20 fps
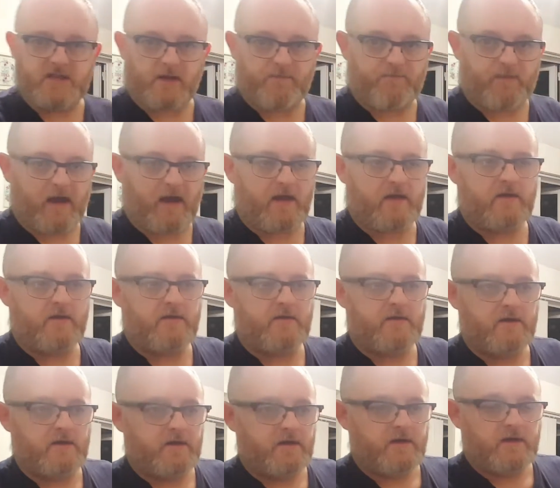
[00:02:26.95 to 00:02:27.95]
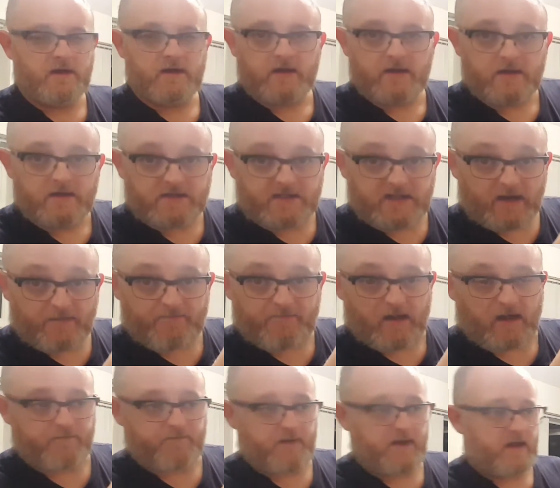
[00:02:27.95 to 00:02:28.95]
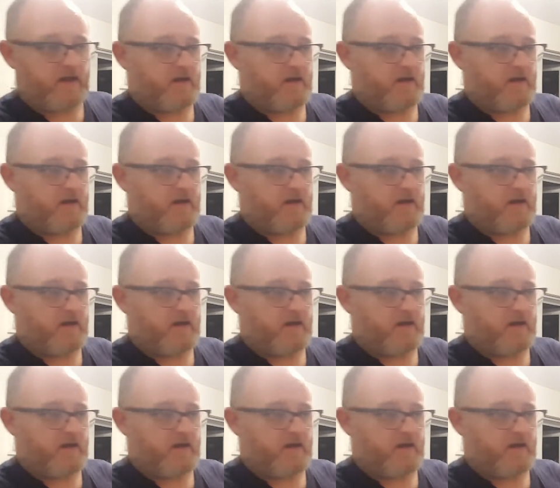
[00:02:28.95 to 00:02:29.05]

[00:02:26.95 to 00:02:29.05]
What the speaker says: Jet Black. Jet Black